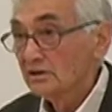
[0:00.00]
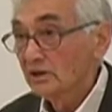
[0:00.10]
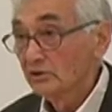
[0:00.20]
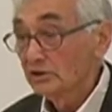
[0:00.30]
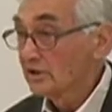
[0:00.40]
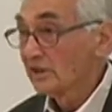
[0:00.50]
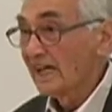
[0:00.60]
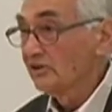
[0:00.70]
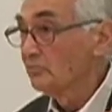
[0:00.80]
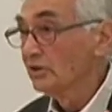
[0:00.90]
I mean, look at
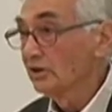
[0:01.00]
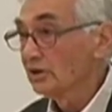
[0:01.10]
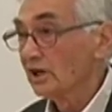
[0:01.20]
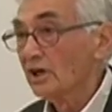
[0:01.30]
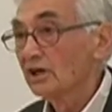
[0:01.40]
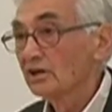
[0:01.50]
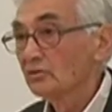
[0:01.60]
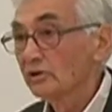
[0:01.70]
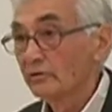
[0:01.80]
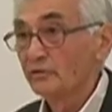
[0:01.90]
Latin America.
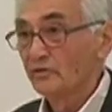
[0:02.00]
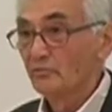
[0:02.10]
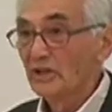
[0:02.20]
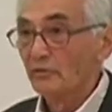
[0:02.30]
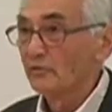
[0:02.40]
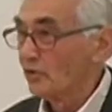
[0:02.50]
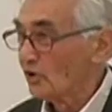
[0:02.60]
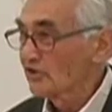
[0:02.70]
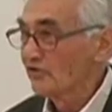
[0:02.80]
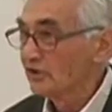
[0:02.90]
We have been a
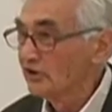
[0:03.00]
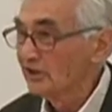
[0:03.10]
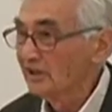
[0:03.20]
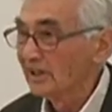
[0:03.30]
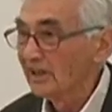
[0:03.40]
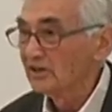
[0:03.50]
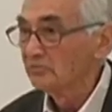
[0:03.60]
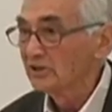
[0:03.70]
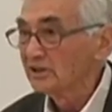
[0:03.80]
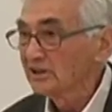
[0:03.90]
force for good in Latin
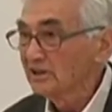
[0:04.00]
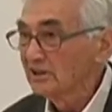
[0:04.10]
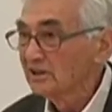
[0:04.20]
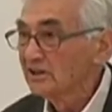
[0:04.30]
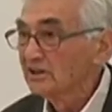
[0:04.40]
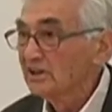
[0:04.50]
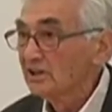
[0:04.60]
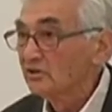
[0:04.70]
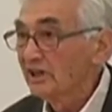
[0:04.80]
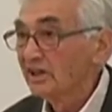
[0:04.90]
America.
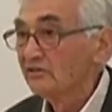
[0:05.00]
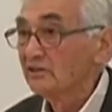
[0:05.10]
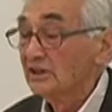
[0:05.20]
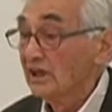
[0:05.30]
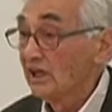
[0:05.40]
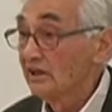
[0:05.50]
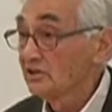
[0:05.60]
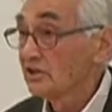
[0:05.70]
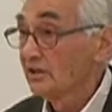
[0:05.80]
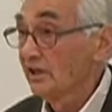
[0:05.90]
We have, and
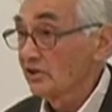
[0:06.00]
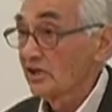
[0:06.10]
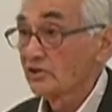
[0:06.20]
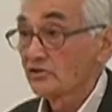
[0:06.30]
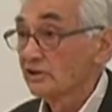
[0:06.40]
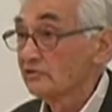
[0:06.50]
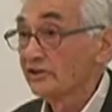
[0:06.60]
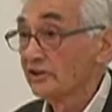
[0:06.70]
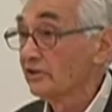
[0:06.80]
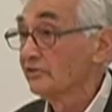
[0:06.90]
here's a history that
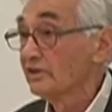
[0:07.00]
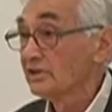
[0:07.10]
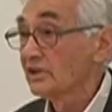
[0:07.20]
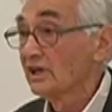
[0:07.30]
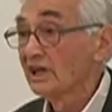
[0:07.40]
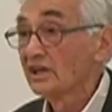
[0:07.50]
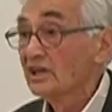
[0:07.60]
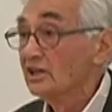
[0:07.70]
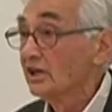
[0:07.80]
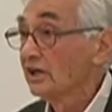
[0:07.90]
very often is
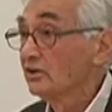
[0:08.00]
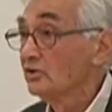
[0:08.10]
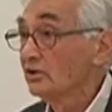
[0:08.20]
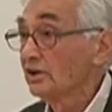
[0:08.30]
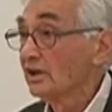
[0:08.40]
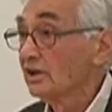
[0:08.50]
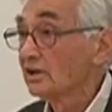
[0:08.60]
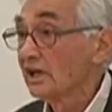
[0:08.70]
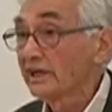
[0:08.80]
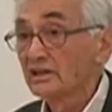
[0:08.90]
ignored and
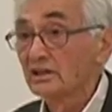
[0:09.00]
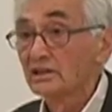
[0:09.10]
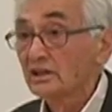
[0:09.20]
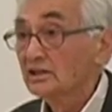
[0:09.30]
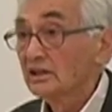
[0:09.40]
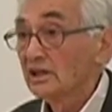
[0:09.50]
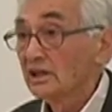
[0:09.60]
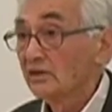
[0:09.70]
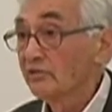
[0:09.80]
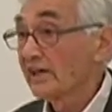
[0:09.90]
neglected.
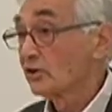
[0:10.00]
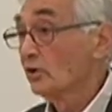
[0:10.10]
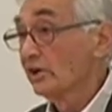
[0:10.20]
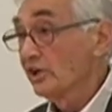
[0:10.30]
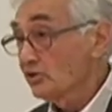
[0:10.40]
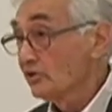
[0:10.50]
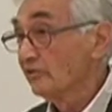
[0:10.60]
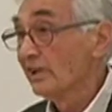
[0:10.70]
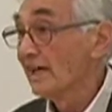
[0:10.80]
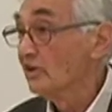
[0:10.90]
In fact, the whole history
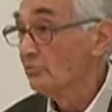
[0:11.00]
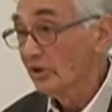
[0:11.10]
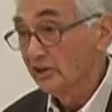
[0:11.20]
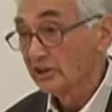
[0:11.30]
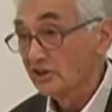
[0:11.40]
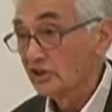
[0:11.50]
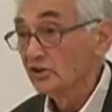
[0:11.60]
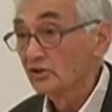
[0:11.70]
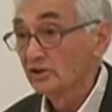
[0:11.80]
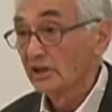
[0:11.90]
of Latin America is
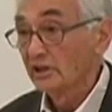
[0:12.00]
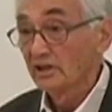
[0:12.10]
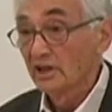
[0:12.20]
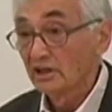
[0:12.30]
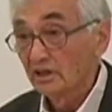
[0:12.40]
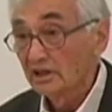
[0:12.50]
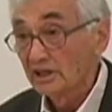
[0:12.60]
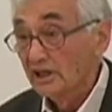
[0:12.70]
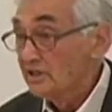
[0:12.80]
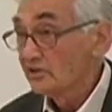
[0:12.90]
ignored and
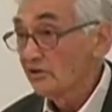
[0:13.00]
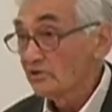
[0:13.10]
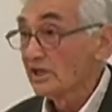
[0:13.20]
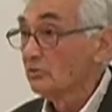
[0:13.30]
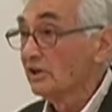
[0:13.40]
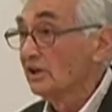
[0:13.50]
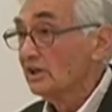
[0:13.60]
neglected. It's interesting.